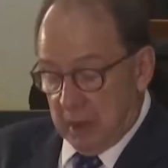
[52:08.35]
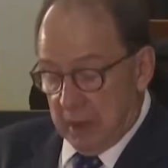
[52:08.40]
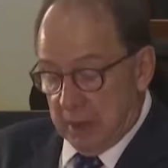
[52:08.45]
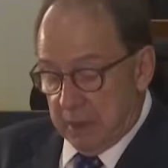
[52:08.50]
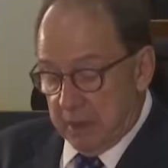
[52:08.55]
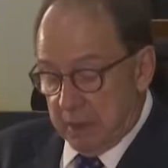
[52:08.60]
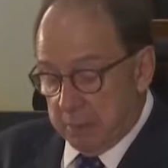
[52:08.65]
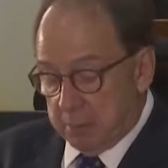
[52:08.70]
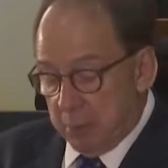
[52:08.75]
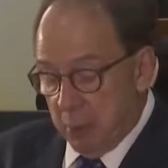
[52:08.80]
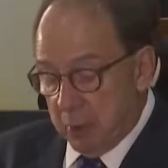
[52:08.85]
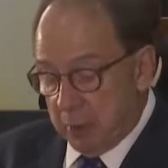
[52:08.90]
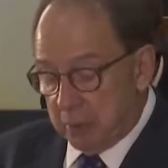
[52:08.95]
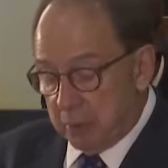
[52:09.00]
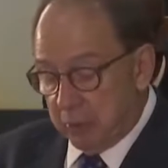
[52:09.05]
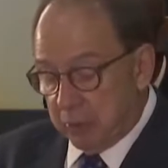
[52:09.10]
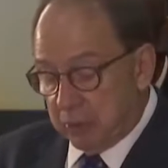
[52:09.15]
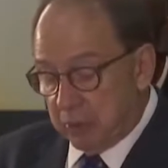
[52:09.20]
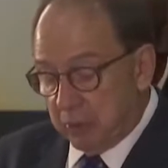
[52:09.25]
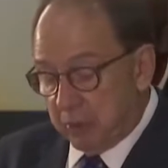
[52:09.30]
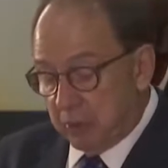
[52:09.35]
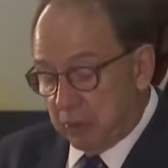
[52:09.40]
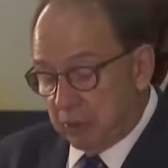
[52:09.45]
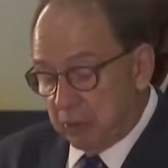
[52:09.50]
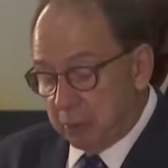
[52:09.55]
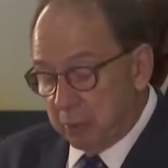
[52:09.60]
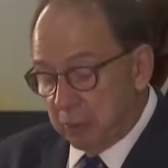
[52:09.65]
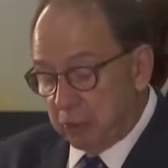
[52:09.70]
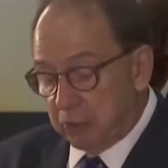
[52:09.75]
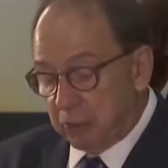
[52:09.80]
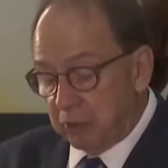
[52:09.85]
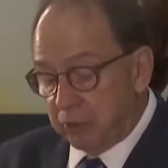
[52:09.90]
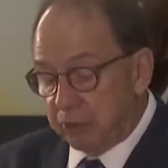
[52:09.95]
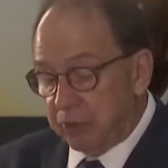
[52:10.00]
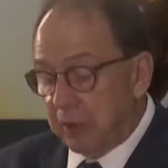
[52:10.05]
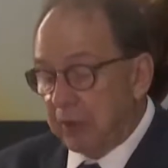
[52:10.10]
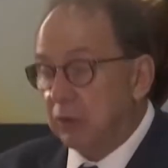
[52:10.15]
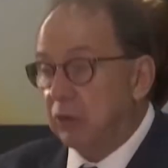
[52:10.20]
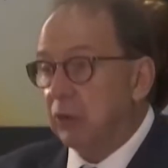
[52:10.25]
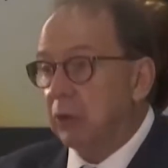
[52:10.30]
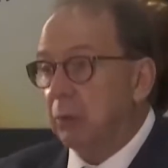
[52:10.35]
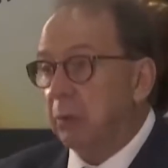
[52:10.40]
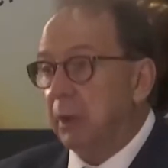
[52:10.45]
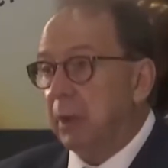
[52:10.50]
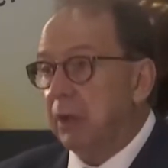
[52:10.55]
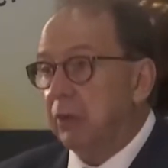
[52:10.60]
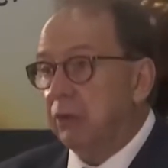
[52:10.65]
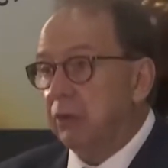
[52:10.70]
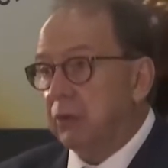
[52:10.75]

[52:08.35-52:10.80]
the appointments and dismissals that took place